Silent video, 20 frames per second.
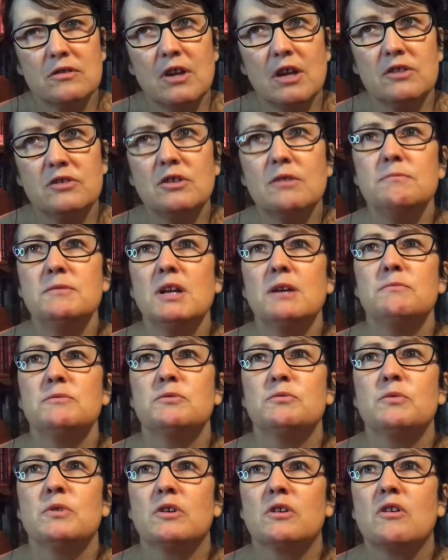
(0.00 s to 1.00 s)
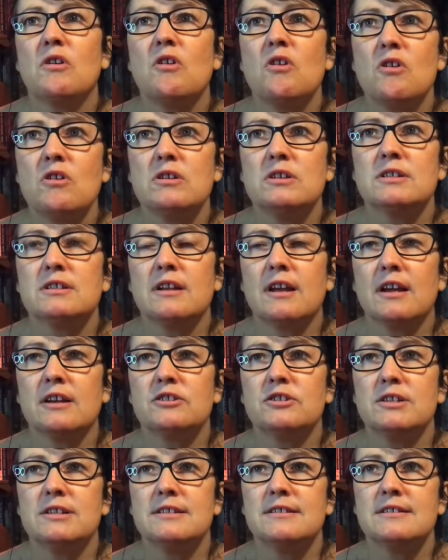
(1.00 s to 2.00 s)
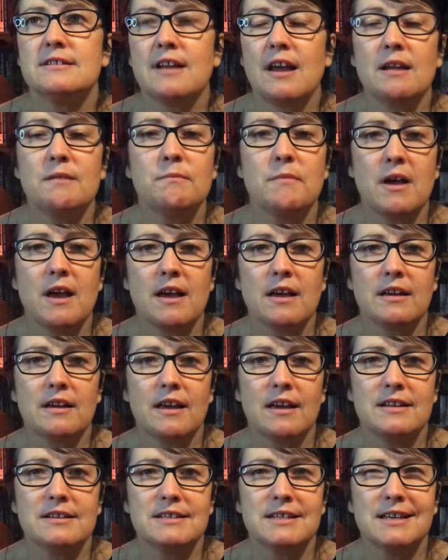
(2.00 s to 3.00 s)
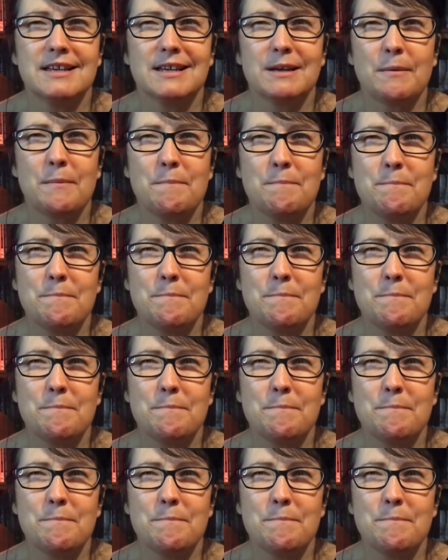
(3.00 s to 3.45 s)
And sometimes we're called to actually stand back and take a